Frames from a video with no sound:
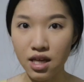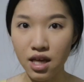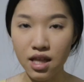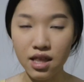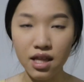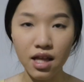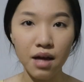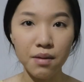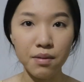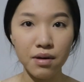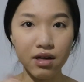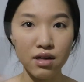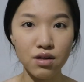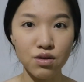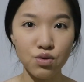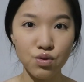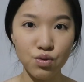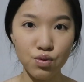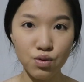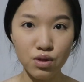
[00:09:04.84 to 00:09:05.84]
And then I'm
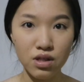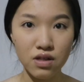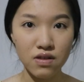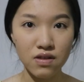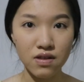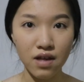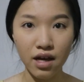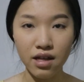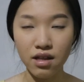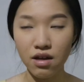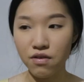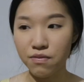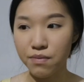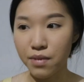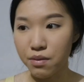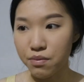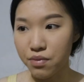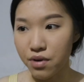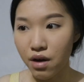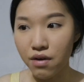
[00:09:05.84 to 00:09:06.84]
gonna do this side of
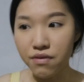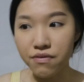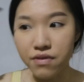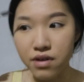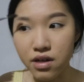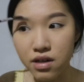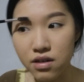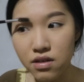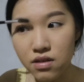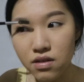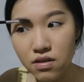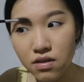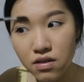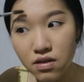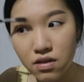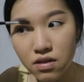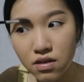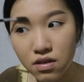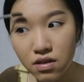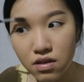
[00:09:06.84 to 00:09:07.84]
my brow first.